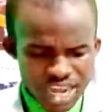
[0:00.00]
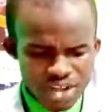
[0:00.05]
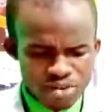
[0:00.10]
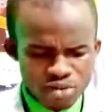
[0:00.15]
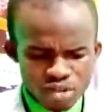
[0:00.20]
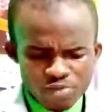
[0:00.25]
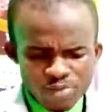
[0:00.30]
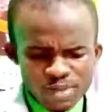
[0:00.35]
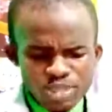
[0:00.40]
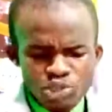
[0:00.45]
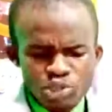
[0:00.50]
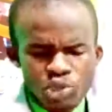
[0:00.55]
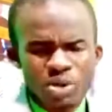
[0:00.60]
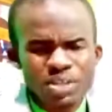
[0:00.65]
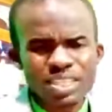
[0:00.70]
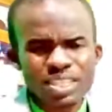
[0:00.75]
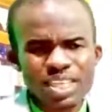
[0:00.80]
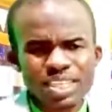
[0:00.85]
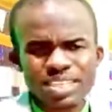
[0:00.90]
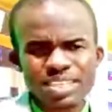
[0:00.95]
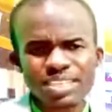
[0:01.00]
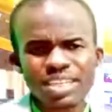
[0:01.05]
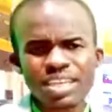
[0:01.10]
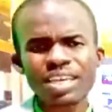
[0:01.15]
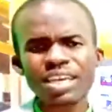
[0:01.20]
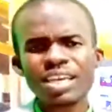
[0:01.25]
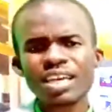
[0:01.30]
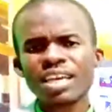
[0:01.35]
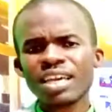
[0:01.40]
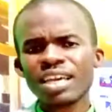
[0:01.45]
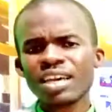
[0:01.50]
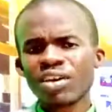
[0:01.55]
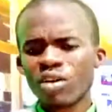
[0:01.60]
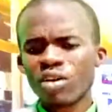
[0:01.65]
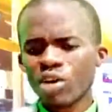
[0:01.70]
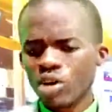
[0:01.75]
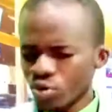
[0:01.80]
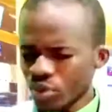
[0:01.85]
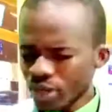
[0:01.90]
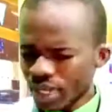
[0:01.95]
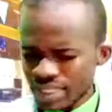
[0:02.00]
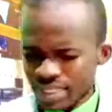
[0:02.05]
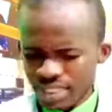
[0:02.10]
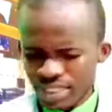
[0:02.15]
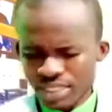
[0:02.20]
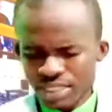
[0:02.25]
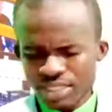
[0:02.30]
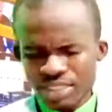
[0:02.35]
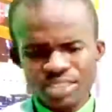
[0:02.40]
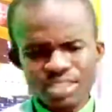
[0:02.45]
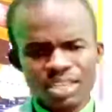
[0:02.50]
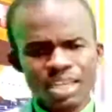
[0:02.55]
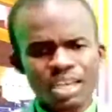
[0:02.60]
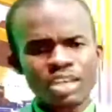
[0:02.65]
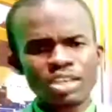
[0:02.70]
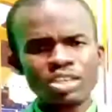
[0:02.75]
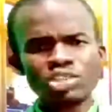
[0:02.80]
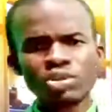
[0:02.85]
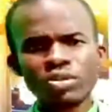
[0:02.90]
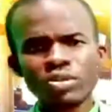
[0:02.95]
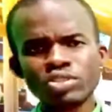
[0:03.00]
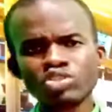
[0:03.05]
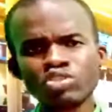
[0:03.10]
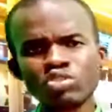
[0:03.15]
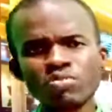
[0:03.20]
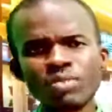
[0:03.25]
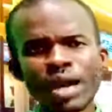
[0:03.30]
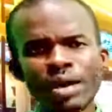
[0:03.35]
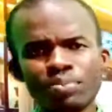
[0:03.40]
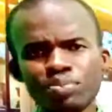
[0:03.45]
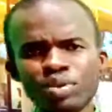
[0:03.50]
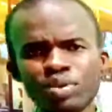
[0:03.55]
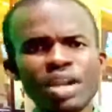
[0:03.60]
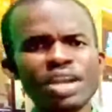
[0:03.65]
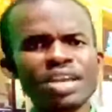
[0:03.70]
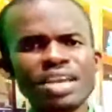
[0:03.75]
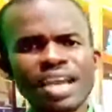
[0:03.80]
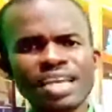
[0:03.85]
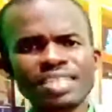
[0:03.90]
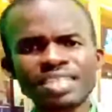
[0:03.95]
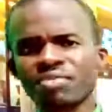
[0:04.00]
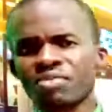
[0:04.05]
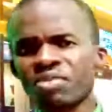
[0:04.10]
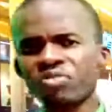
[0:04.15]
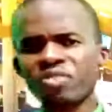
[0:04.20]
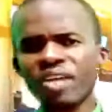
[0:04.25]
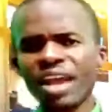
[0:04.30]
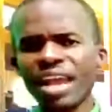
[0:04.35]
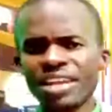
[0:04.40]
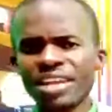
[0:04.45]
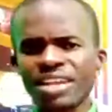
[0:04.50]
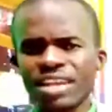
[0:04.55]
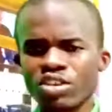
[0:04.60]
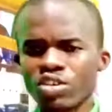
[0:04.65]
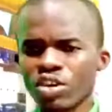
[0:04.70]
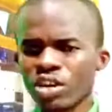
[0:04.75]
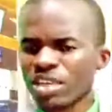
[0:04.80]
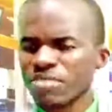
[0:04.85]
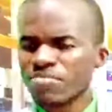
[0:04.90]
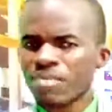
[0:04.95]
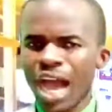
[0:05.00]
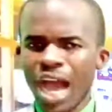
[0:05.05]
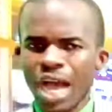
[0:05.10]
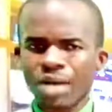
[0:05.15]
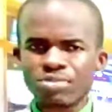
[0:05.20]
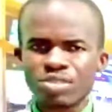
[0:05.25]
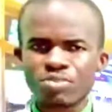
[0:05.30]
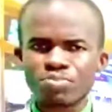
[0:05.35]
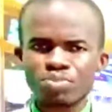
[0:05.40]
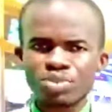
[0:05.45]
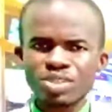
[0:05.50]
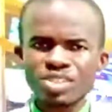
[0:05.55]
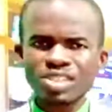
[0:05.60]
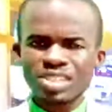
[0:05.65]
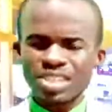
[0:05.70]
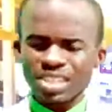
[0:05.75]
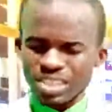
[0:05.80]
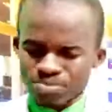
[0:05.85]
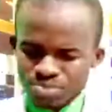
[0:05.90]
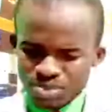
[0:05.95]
know you've been told this always in your Juma prayers, every Friday, your imams preach these